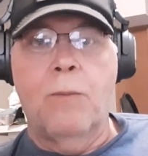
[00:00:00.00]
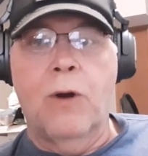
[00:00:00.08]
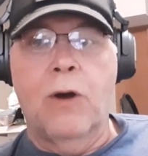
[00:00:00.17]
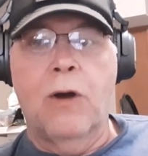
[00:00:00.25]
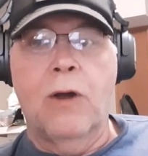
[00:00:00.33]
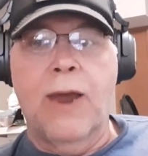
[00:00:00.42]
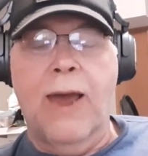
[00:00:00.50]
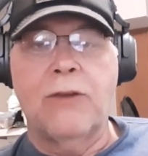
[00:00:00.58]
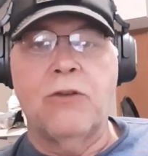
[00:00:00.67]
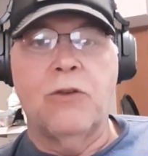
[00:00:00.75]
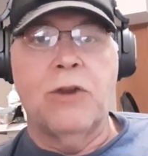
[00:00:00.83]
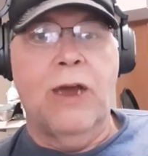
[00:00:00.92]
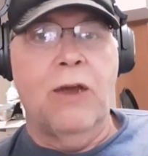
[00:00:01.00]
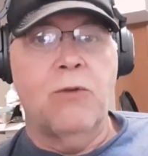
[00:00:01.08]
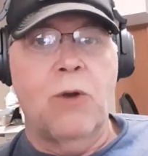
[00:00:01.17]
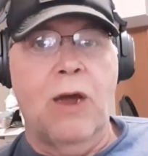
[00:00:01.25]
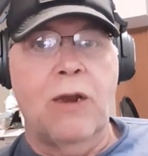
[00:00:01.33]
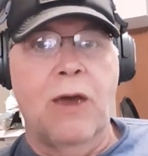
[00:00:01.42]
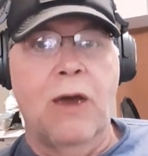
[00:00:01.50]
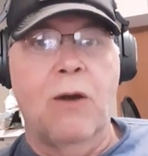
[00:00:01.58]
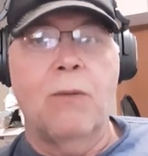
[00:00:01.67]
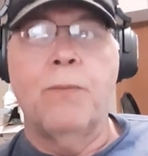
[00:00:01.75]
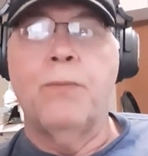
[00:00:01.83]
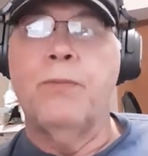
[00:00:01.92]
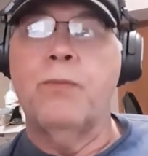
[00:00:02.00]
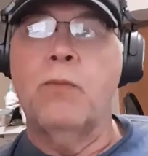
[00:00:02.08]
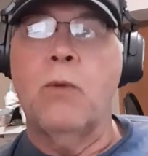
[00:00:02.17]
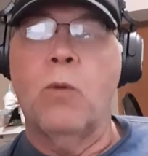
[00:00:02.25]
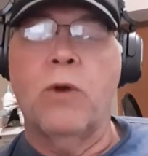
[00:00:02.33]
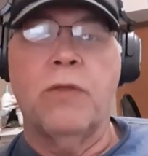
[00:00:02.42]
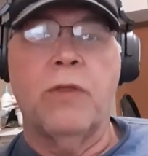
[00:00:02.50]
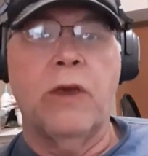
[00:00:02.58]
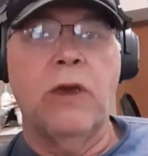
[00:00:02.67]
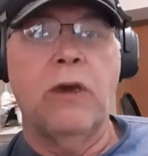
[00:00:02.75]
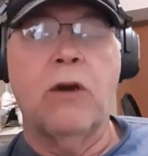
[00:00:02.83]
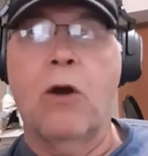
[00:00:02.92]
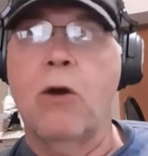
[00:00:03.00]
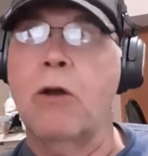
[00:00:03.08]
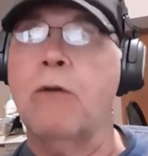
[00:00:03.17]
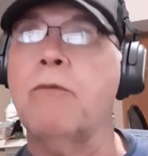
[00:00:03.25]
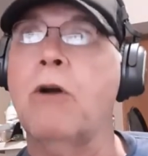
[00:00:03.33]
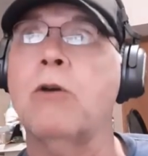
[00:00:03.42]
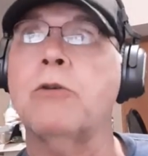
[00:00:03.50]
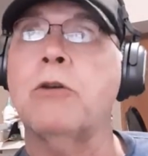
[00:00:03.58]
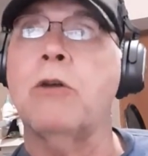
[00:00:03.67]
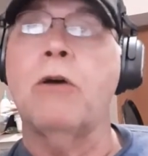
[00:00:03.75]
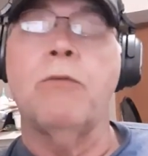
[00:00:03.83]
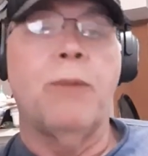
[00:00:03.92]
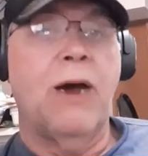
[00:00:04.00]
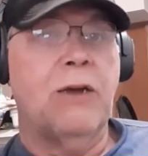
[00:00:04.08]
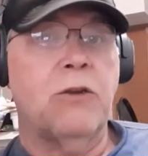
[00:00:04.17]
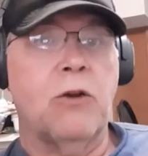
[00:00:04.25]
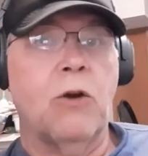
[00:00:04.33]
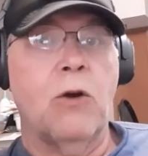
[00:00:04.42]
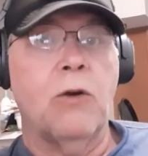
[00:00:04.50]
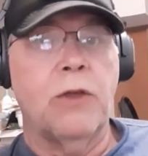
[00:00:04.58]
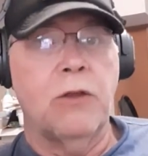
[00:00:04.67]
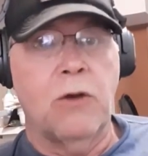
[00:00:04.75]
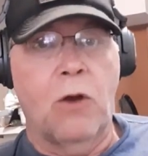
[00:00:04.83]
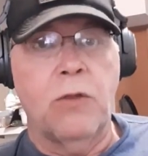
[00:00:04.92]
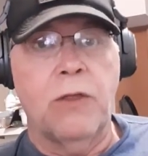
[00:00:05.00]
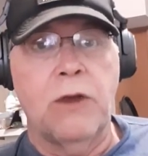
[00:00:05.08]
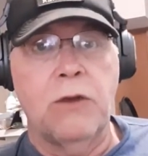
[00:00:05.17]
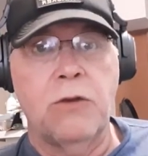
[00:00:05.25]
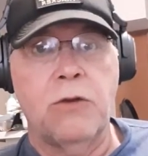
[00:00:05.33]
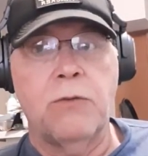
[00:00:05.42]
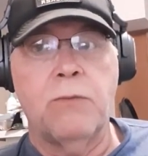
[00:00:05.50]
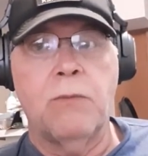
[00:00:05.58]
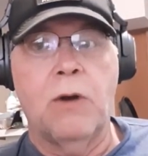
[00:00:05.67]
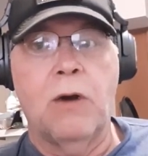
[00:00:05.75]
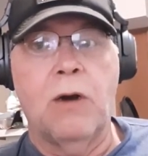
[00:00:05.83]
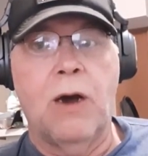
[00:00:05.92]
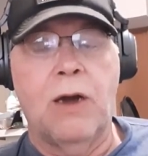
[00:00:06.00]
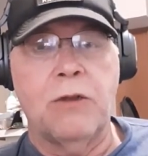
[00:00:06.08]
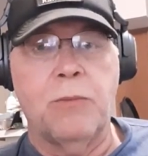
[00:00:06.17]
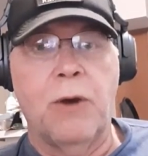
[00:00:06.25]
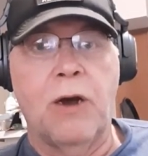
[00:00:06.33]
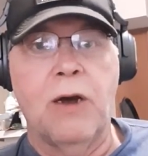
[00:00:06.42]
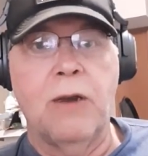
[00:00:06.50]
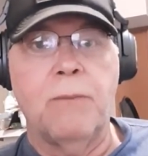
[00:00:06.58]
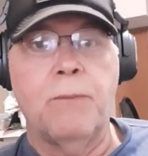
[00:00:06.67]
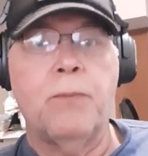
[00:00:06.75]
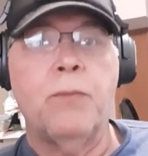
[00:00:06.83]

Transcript: But as it stands right now, with the current version of Pi-Star that's on this uh, hotspot,